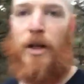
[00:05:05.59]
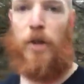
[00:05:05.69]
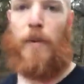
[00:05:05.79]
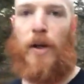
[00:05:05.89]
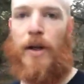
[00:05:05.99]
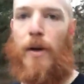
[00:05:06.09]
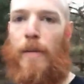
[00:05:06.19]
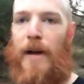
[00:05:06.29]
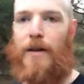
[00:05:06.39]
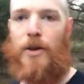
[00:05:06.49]
Should probably go
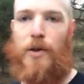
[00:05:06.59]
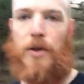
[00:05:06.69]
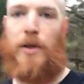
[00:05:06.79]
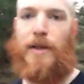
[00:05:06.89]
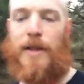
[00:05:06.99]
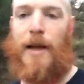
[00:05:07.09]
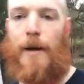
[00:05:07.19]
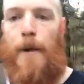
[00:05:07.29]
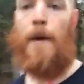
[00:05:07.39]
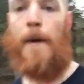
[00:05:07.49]
and buy the juicer instead.